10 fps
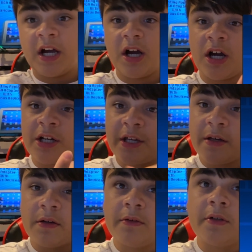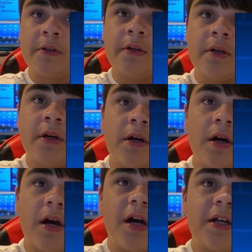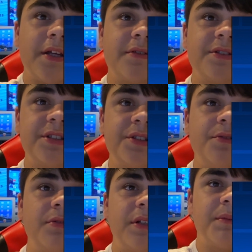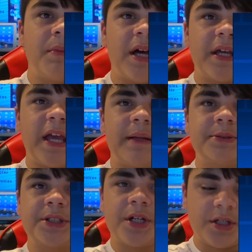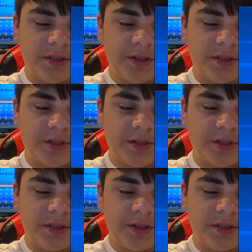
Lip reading: audio too with my capture card.